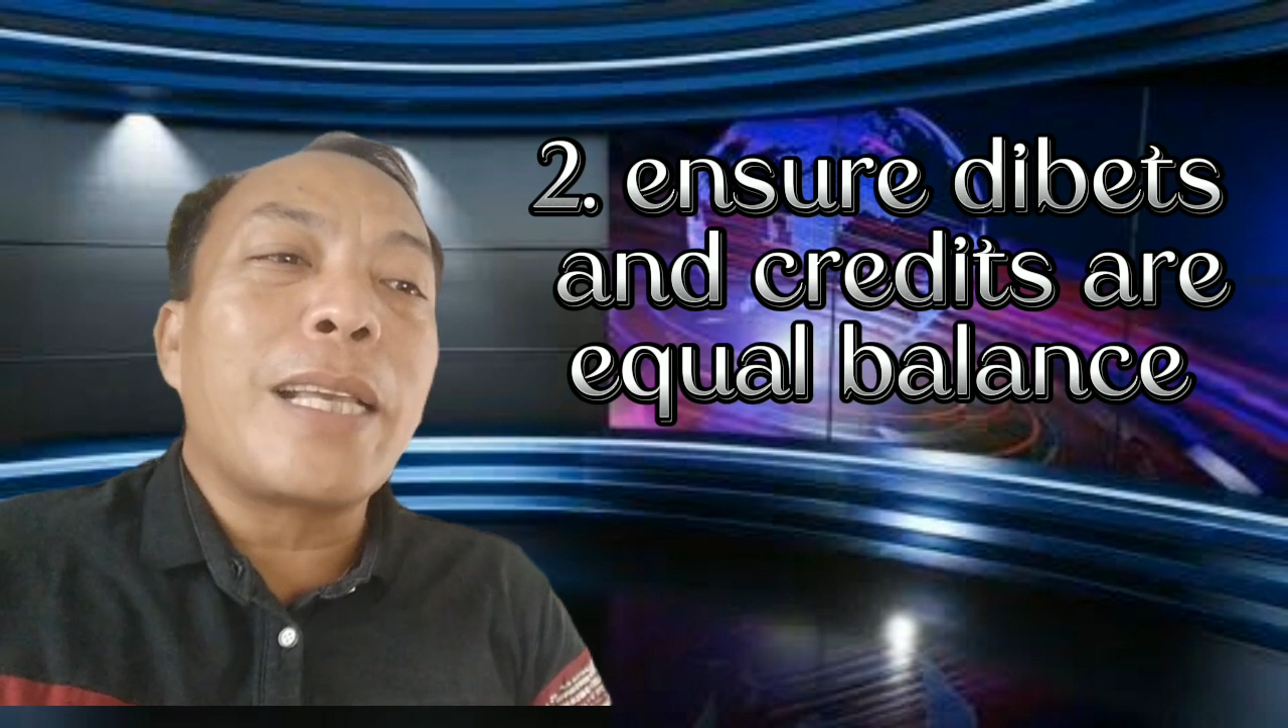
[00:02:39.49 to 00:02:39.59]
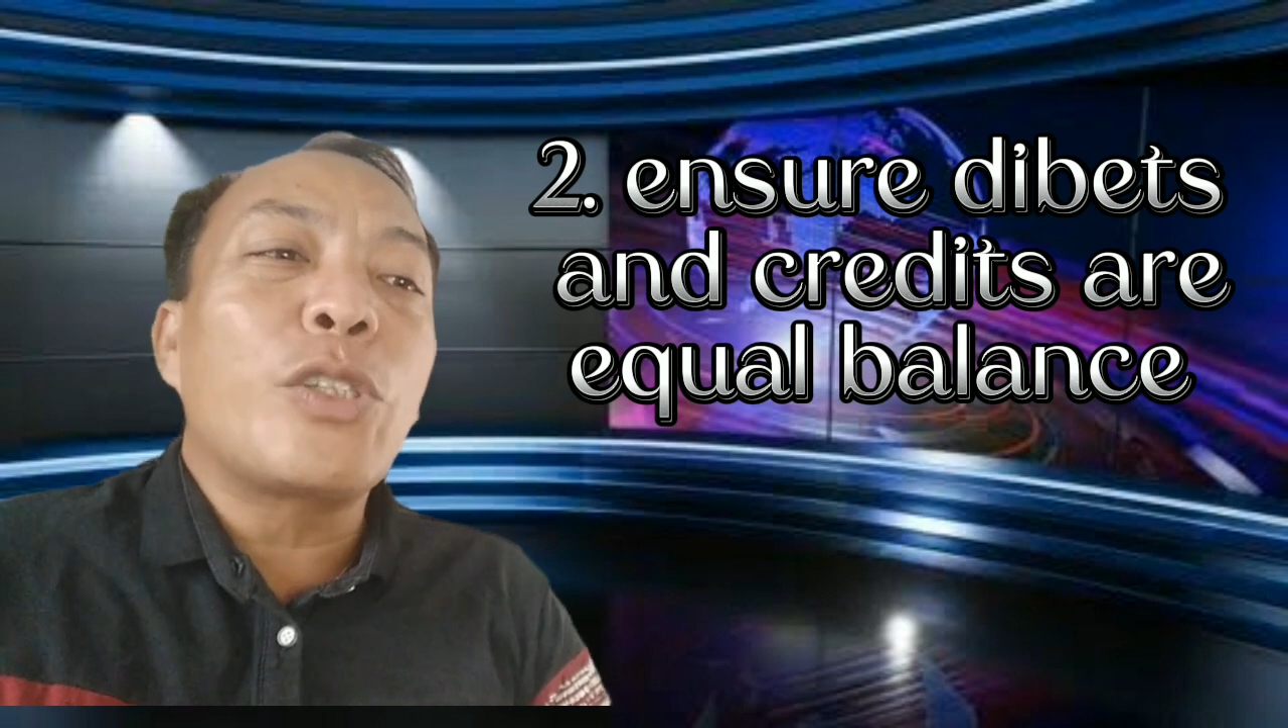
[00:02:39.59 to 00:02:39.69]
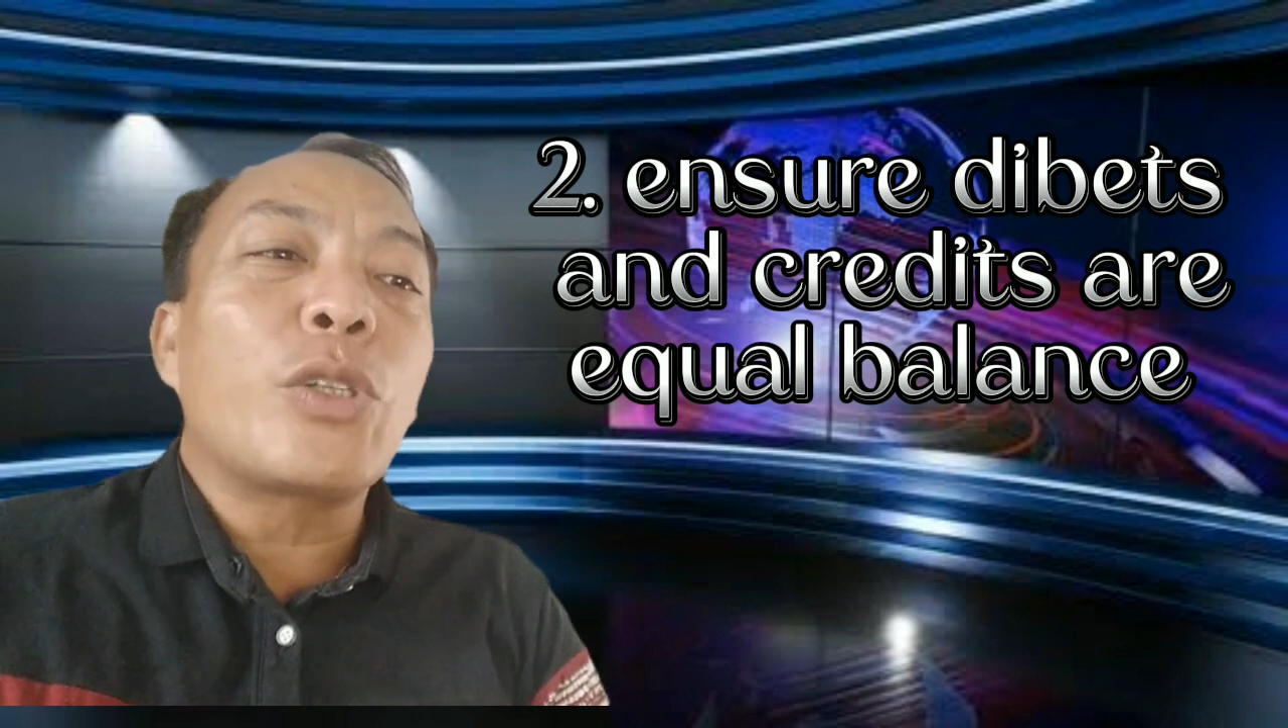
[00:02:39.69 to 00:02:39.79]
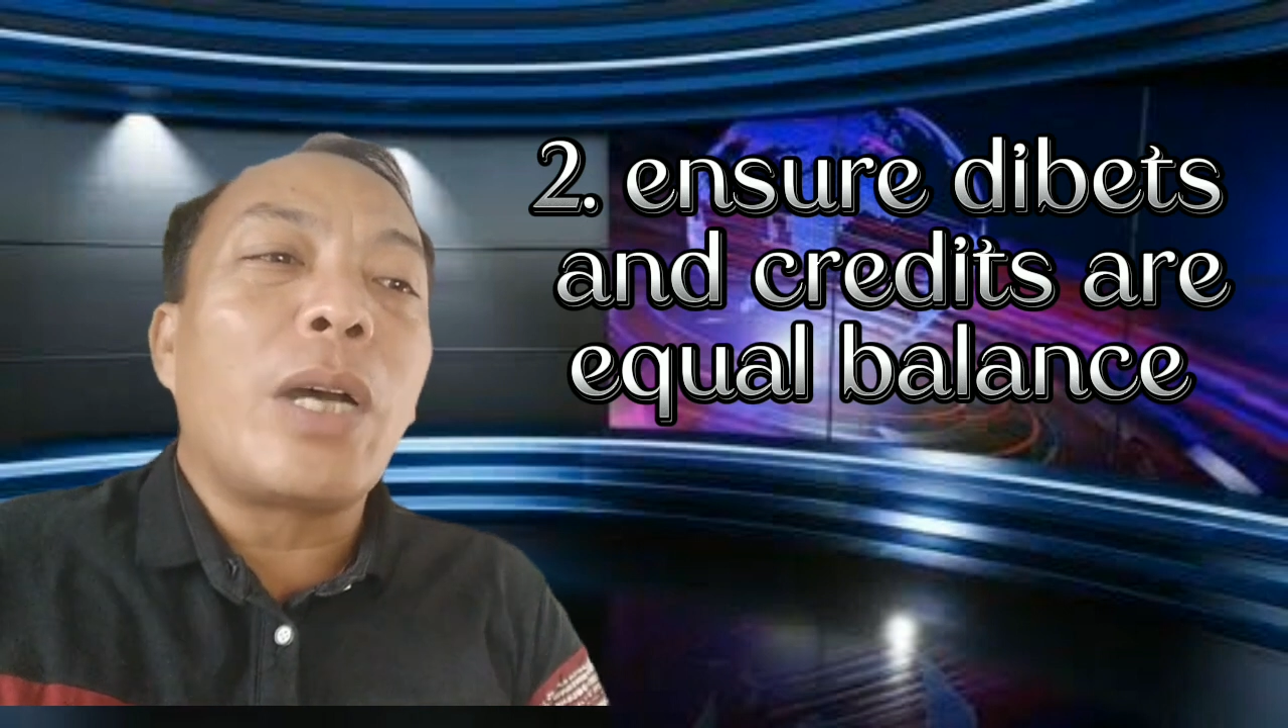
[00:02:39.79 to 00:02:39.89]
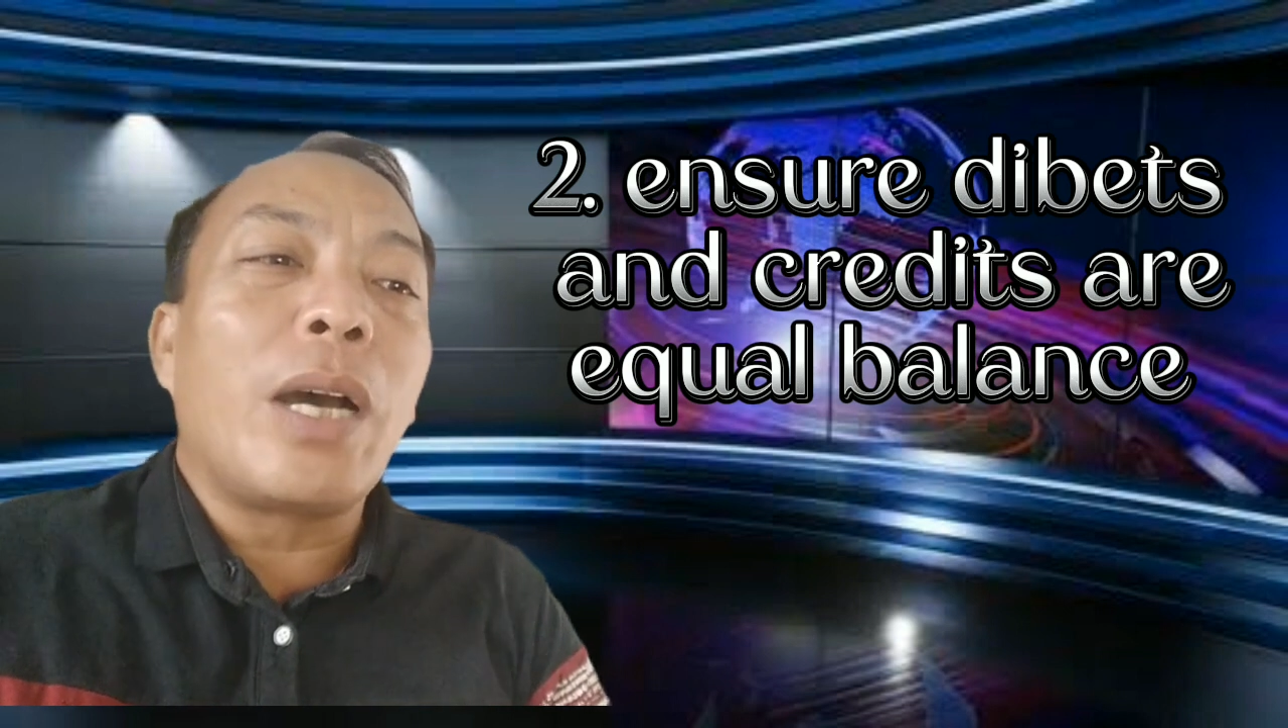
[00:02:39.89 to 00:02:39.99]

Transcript: each